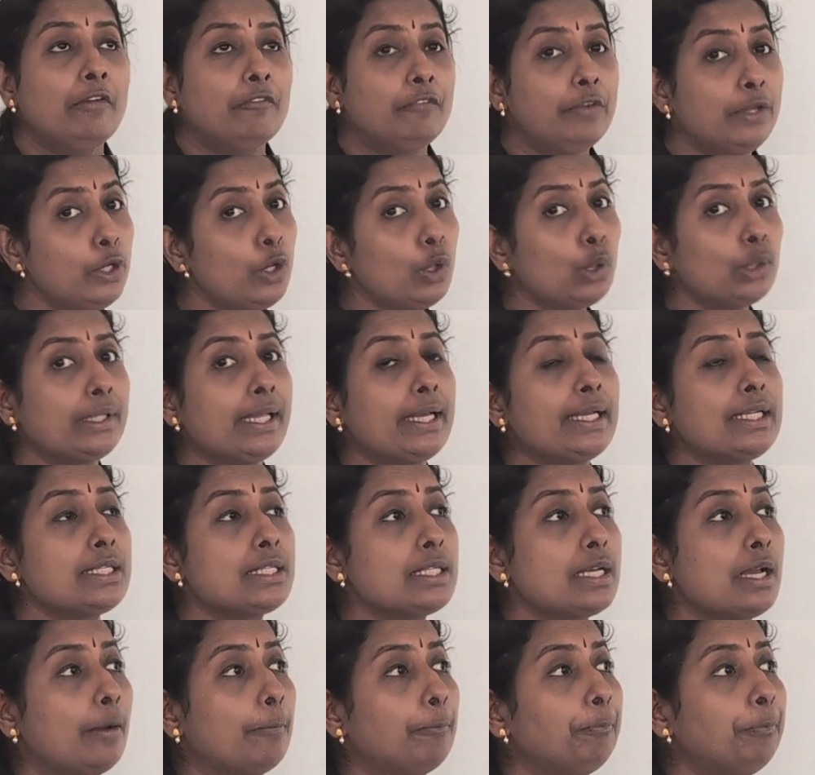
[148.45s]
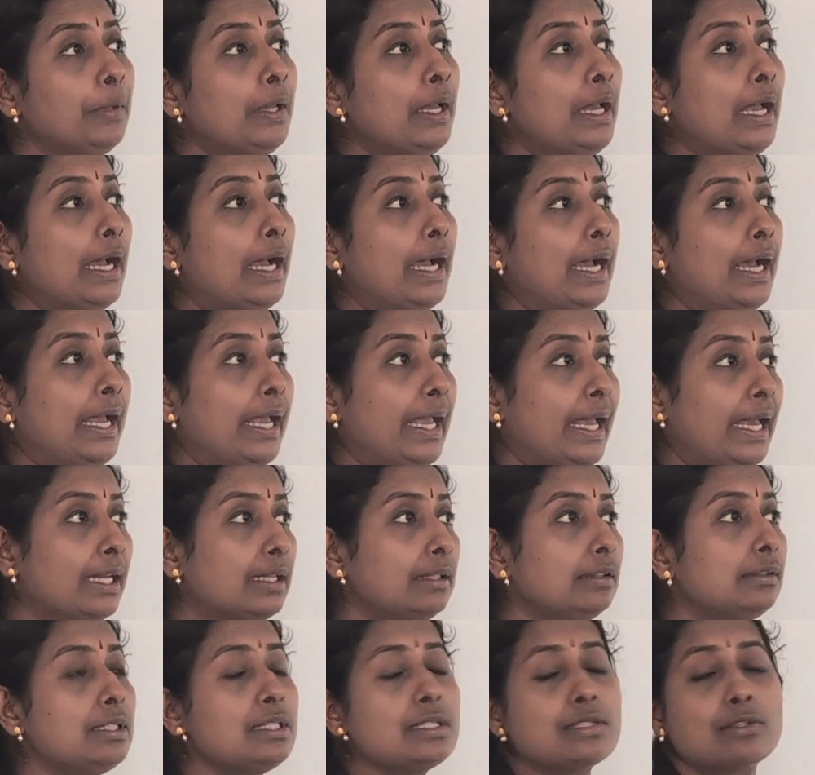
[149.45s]
We know that
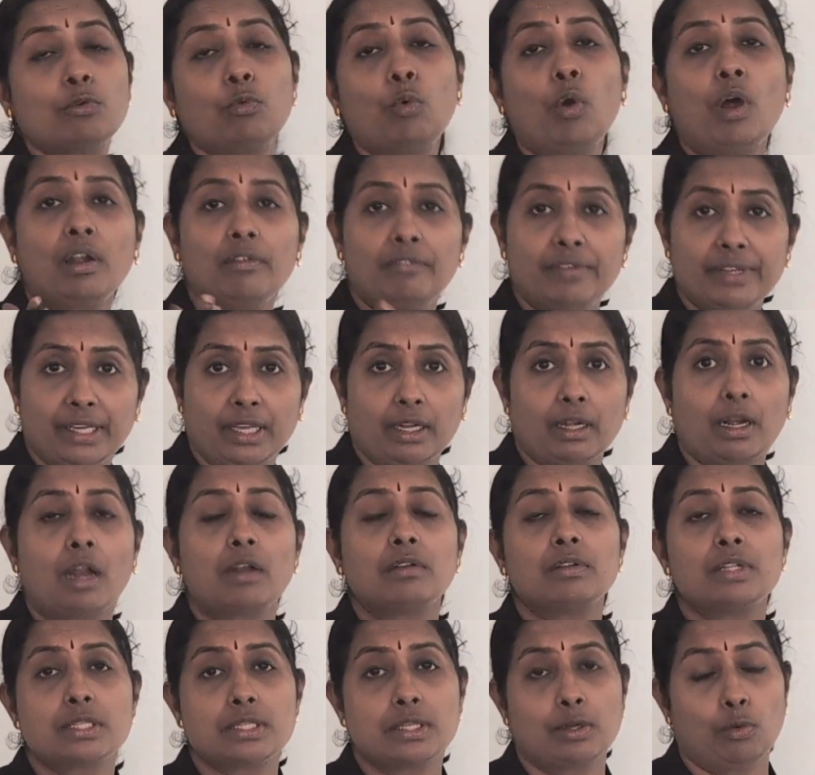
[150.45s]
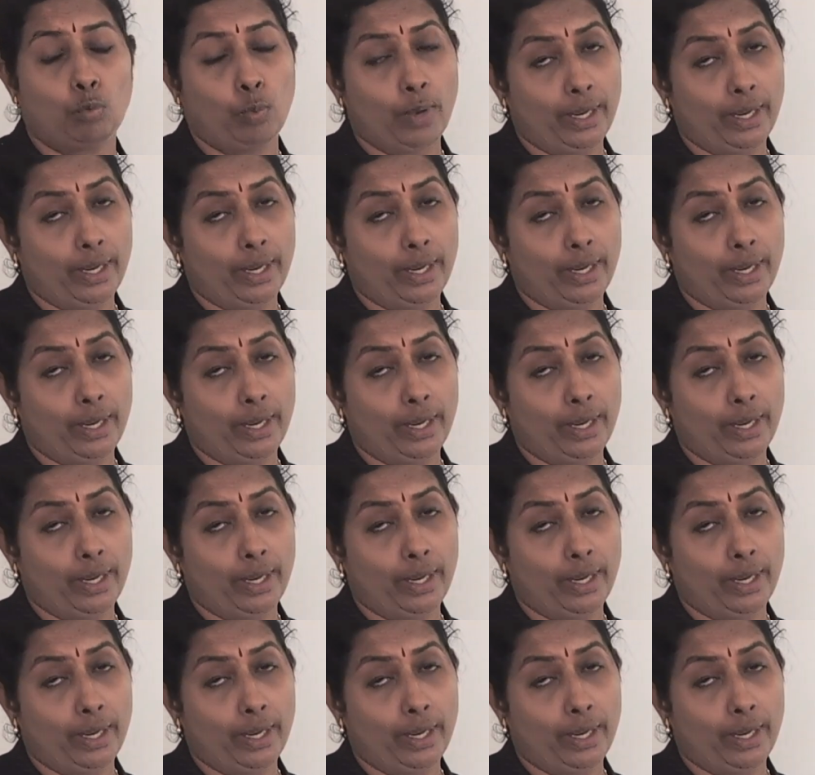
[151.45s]
Earth is revolving around the sun.